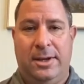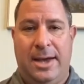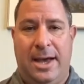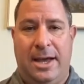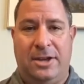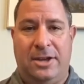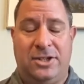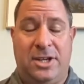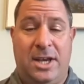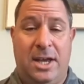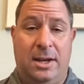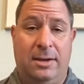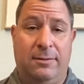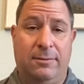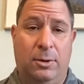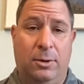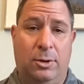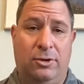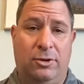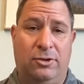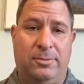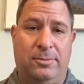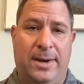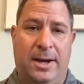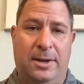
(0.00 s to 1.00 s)
educating
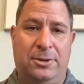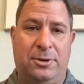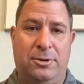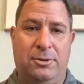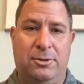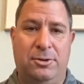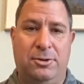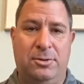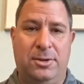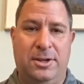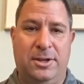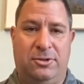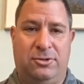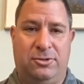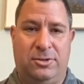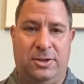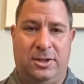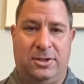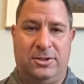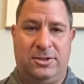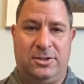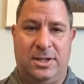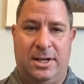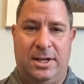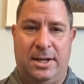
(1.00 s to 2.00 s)
voters about their new
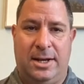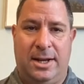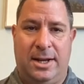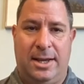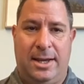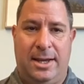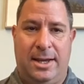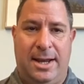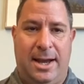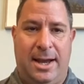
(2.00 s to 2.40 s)
districts and